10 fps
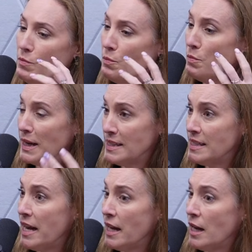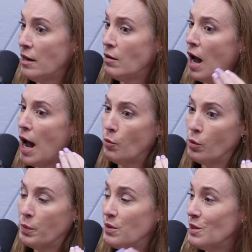by saying, I will
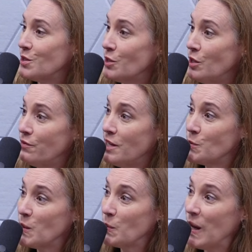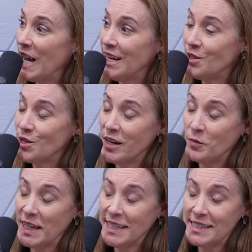put this on your Facebook page so that
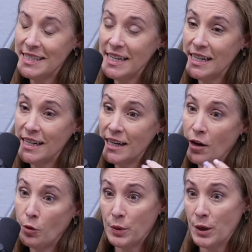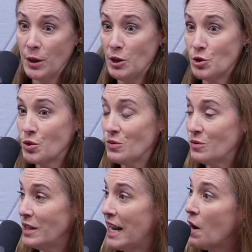everybody can see it, I will put it on your
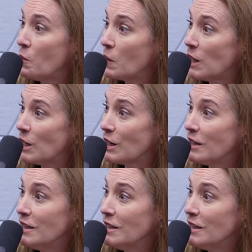school network